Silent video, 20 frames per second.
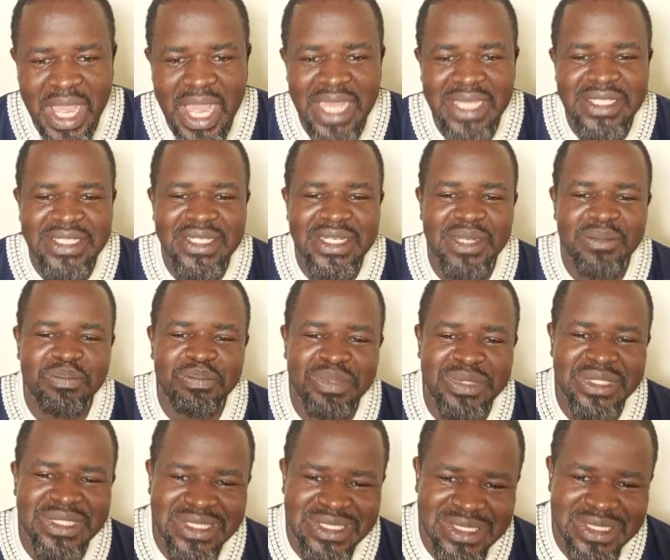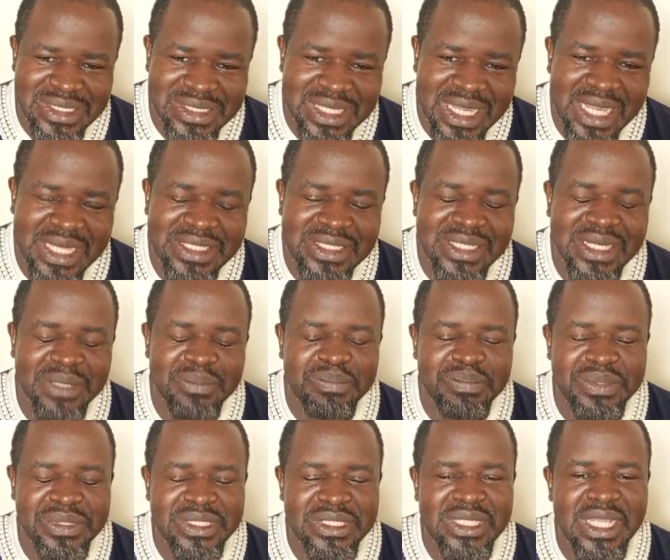
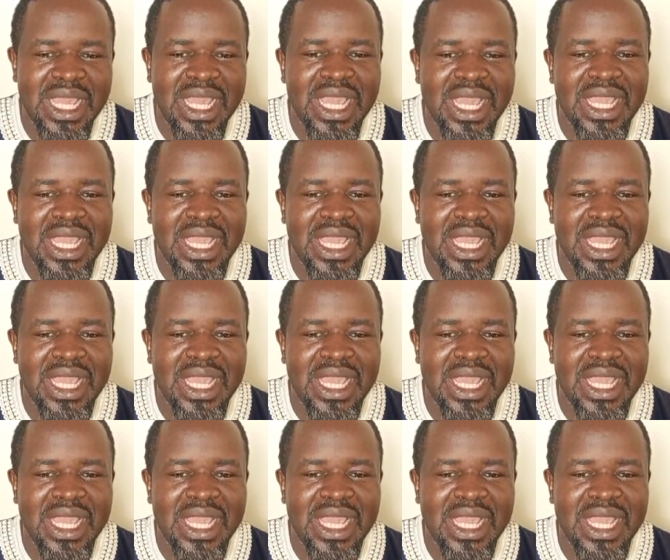Atrapid,